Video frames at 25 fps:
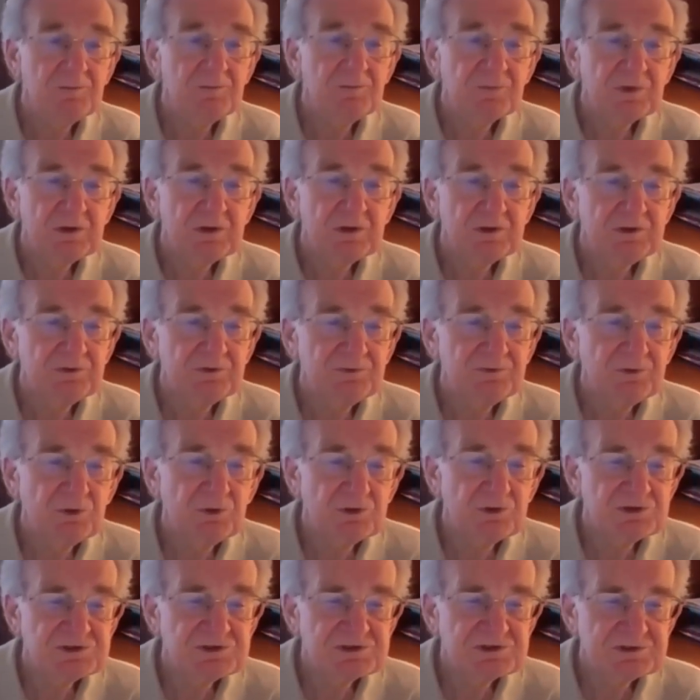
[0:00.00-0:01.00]

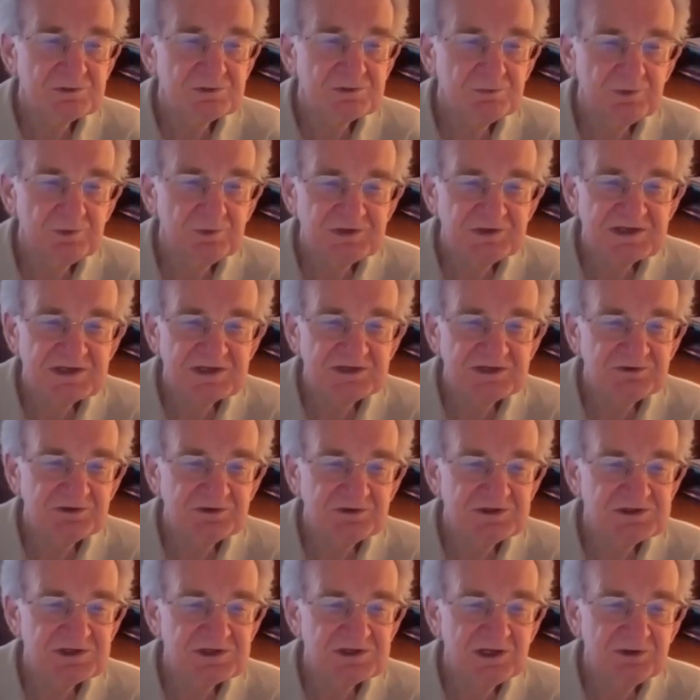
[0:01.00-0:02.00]
divorce,
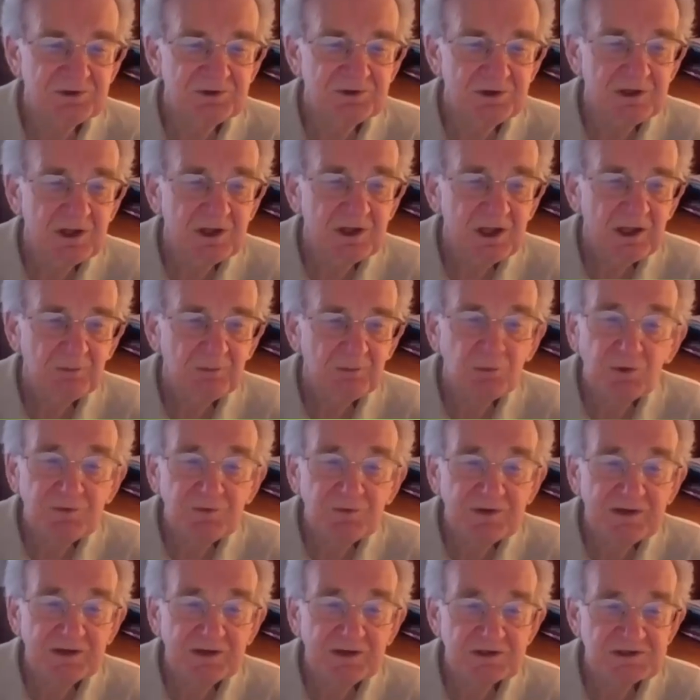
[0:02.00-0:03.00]
etc., moving
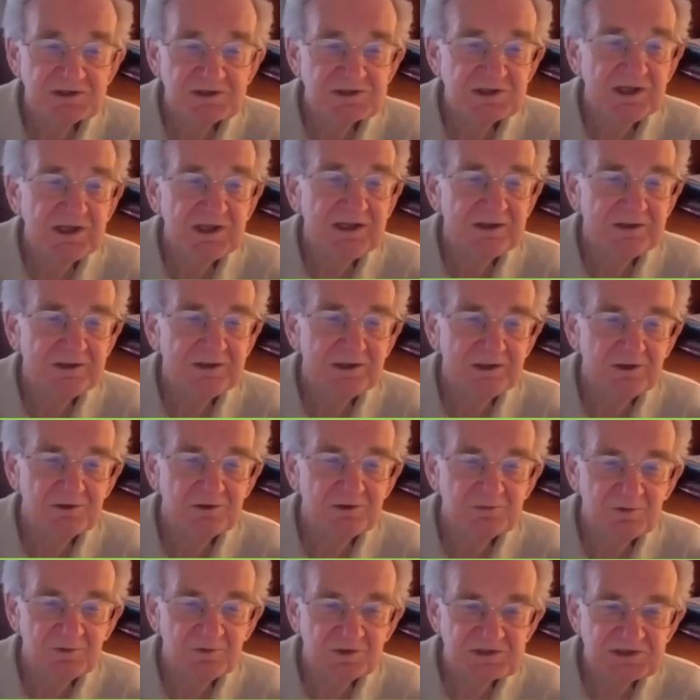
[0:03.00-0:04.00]
out of state,
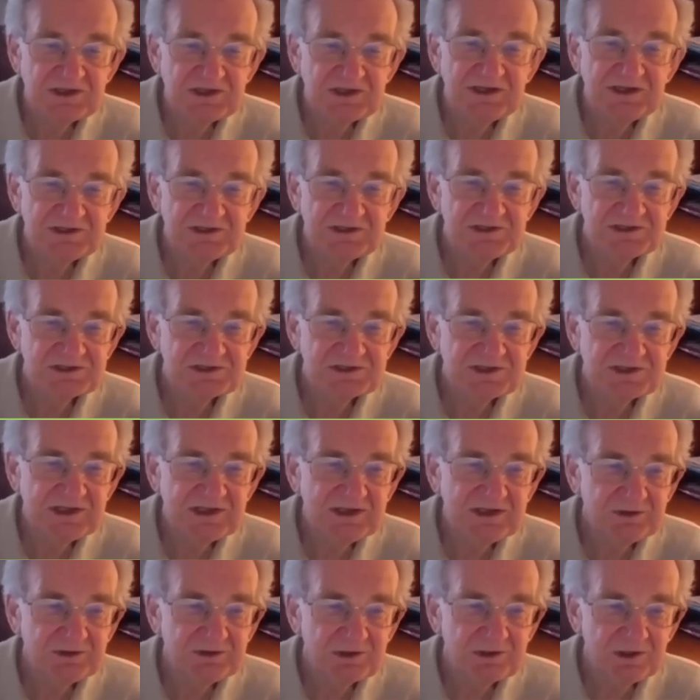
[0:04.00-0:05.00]
state
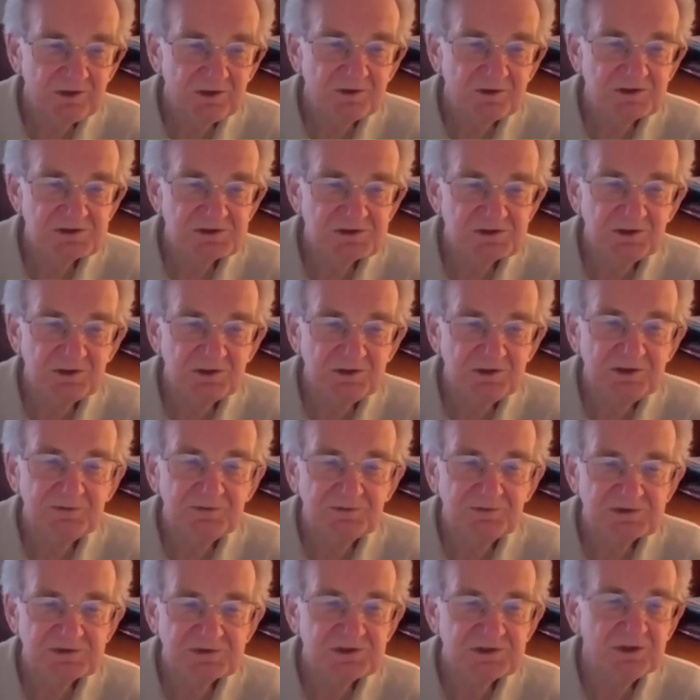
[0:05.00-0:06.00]
laws differ,
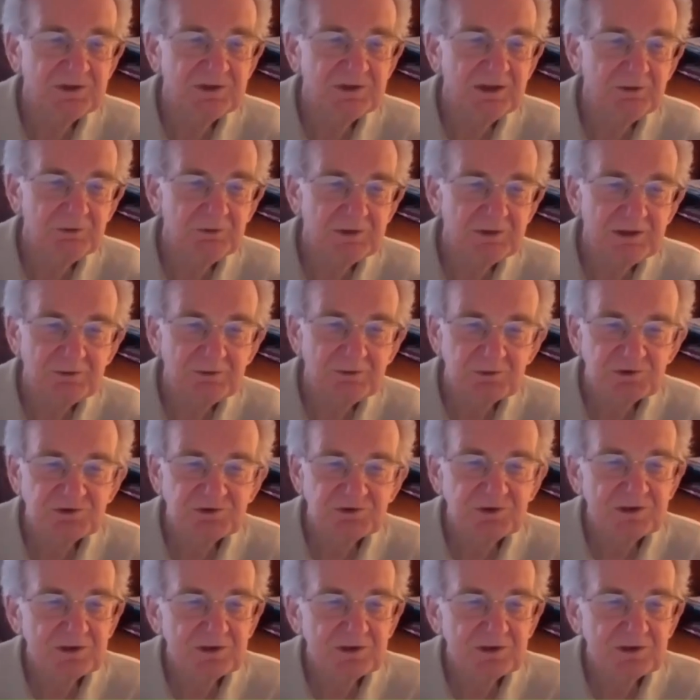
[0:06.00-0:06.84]
so that would trigger